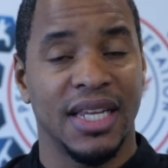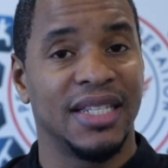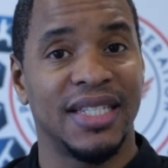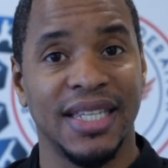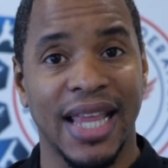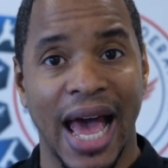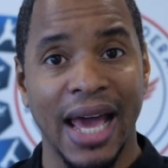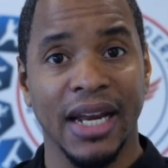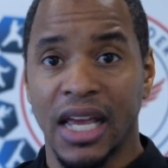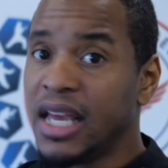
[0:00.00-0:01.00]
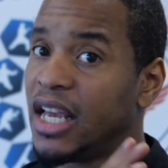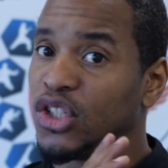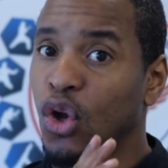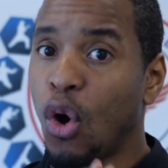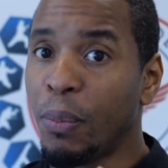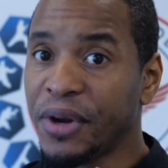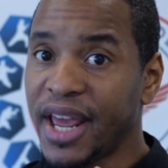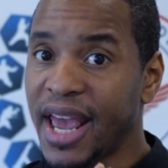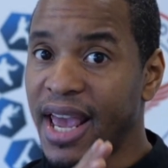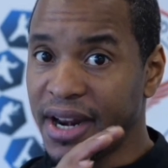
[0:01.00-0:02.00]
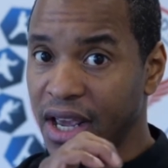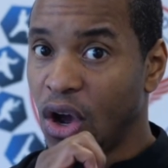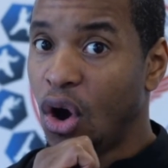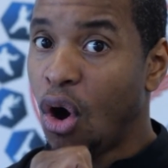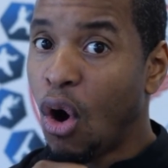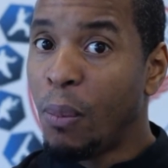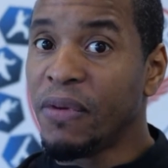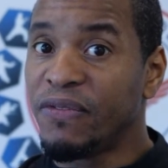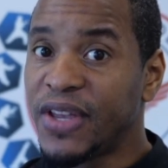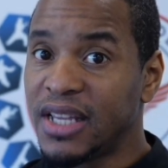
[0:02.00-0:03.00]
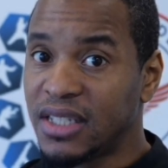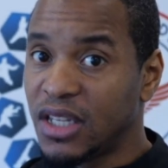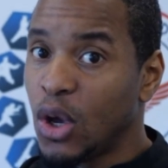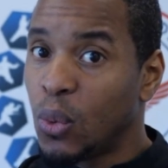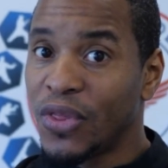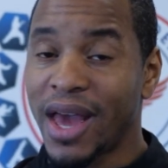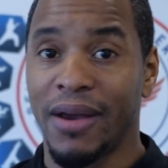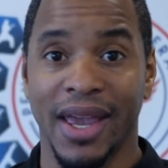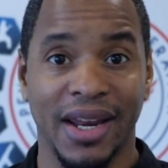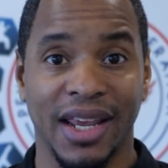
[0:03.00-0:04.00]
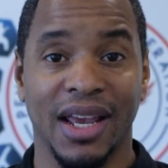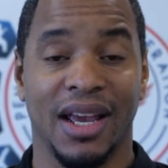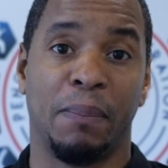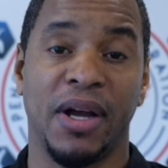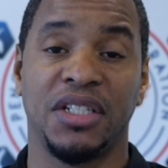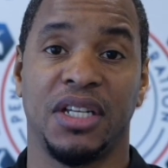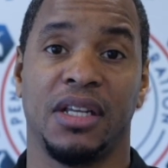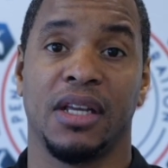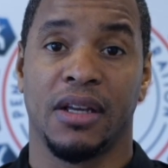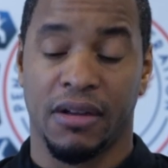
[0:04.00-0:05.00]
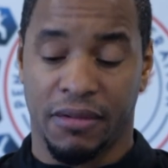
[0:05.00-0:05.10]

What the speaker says: In Silat, it's open hand, open fist, without any punching